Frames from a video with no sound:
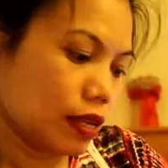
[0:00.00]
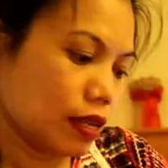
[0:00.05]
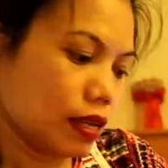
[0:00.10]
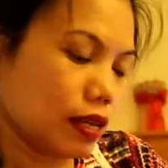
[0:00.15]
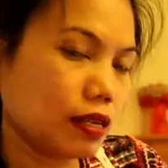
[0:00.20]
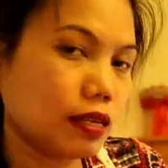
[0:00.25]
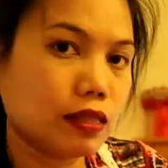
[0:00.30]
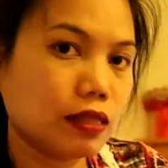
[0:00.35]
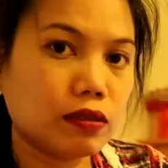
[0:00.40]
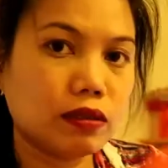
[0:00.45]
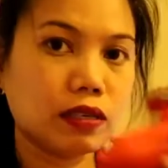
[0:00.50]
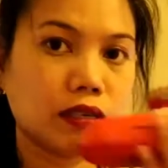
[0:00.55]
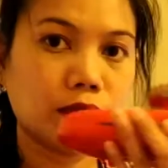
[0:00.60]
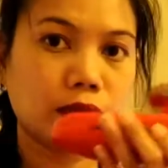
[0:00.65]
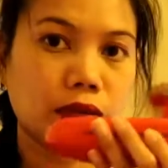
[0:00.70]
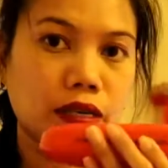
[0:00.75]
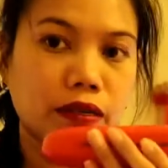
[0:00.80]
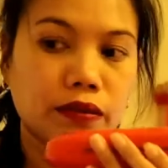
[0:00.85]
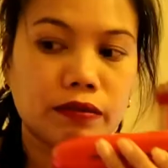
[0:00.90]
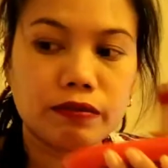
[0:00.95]
And ito
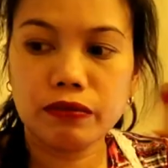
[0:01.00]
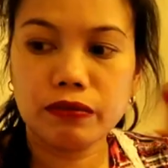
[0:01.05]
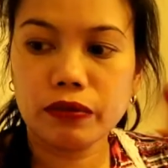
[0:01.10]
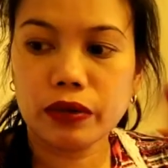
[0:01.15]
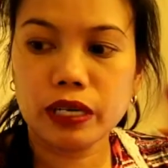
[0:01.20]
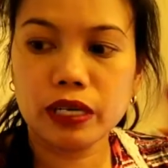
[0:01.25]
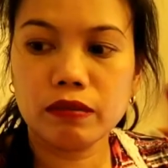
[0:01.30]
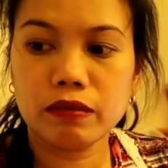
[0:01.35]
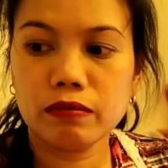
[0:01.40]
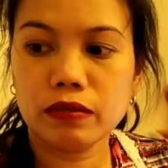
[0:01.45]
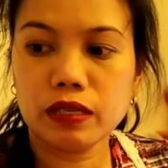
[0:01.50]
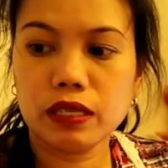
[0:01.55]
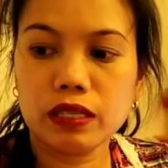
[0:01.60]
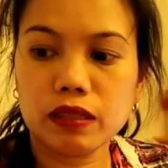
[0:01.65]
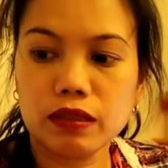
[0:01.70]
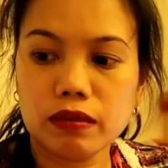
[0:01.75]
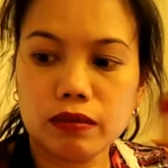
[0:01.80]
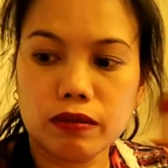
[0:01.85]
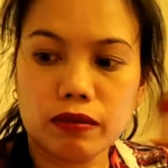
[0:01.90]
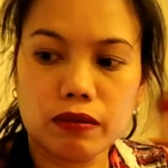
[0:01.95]
namang frame na
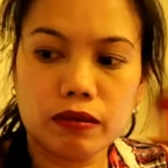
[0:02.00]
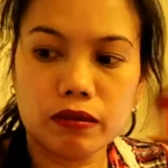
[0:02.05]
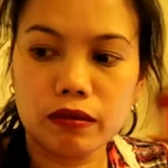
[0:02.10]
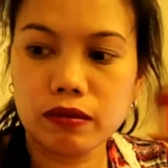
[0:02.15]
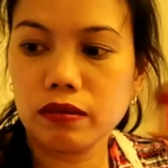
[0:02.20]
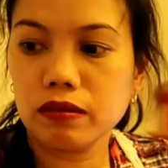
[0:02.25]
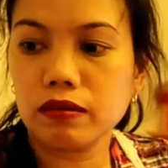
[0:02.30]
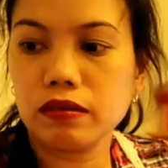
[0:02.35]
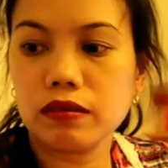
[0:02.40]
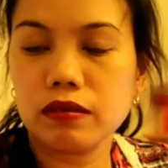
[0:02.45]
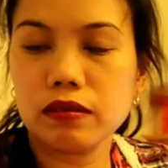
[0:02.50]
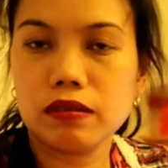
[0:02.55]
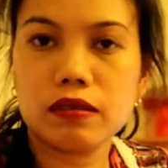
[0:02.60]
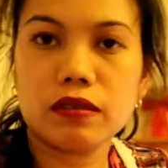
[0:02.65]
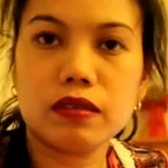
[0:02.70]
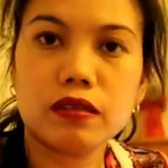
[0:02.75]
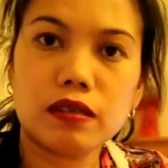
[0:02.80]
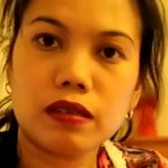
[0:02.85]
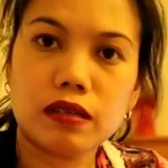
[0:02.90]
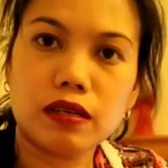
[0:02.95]
to.
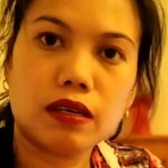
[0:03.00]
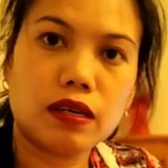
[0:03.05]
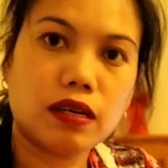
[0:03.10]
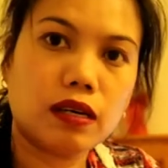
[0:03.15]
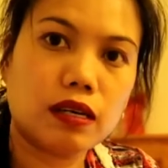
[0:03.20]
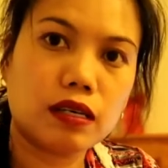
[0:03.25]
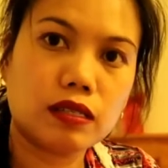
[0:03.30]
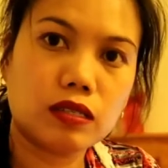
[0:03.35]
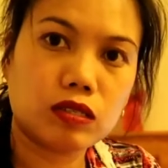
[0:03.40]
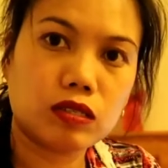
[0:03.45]
As